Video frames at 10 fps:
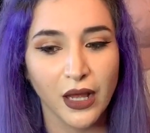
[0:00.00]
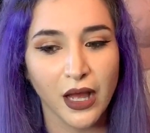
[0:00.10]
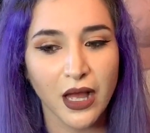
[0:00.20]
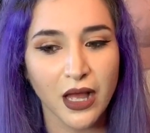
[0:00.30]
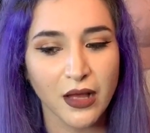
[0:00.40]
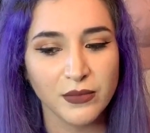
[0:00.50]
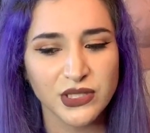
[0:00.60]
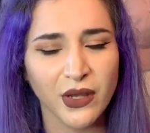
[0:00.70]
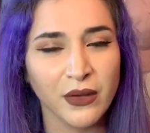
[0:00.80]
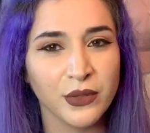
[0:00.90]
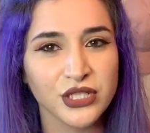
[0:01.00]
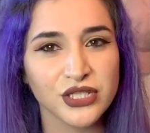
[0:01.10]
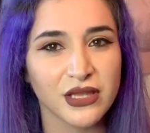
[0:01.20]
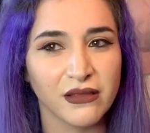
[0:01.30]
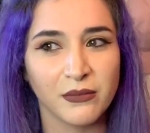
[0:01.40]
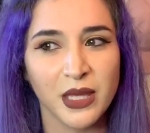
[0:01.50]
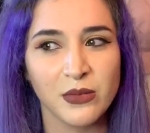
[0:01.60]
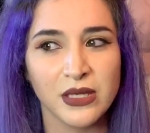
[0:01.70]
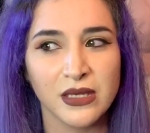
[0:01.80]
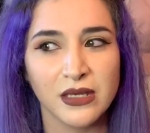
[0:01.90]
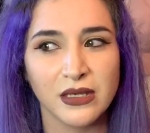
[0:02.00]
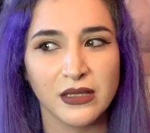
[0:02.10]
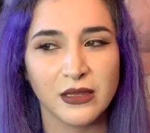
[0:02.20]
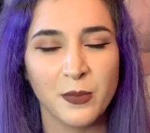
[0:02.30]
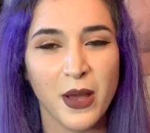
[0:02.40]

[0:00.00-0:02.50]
So I wish that maybe the